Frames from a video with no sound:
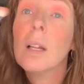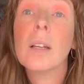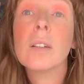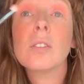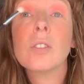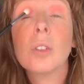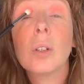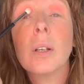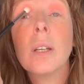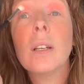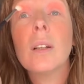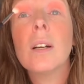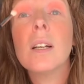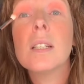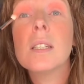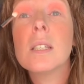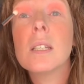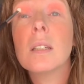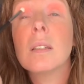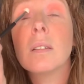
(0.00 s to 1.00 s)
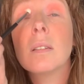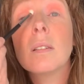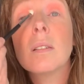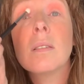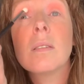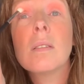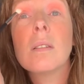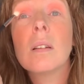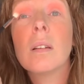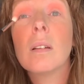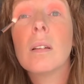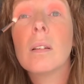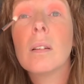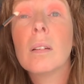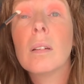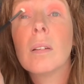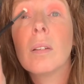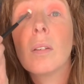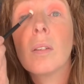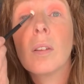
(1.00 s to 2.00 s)
like Joy and I didn't
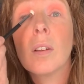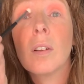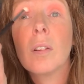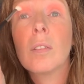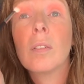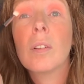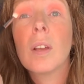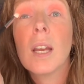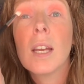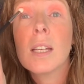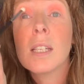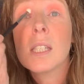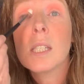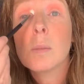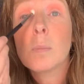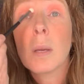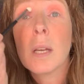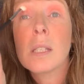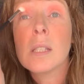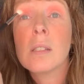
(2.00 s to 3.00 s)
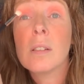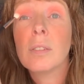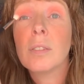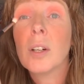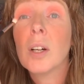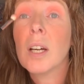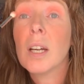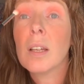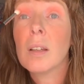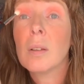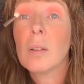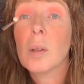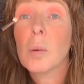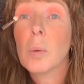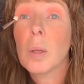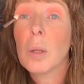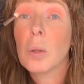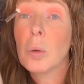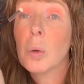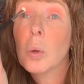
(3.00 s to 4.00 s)
sort of specify that
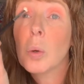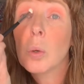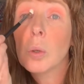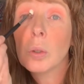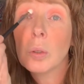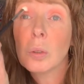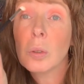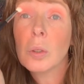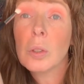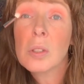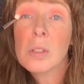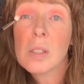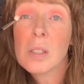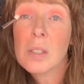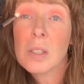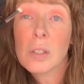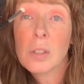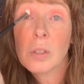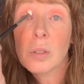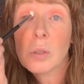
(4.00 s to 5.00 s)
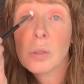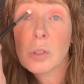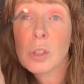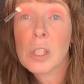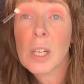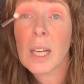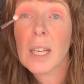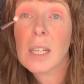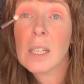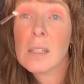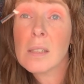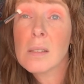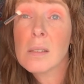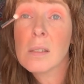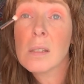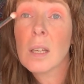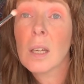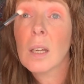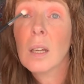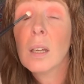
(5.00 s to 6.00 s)
we couldn't use additional shades
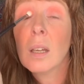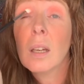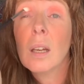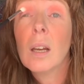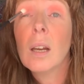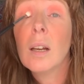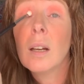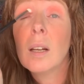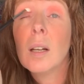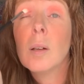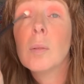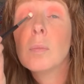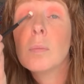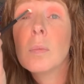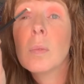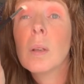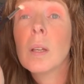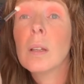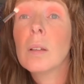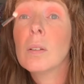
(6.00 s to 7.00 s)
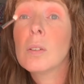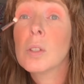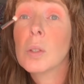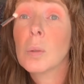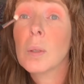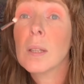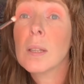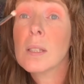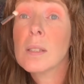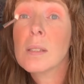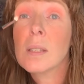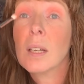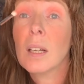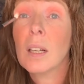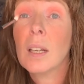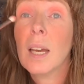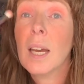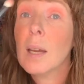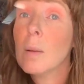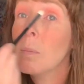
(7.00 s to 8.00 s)
um, doing this
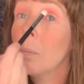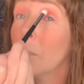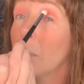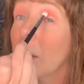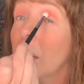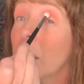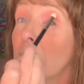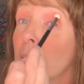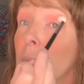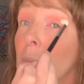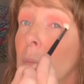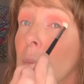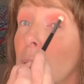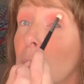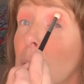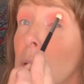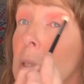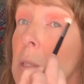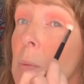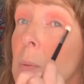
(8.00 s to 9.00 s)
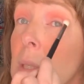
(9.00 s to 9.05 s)
collab, but because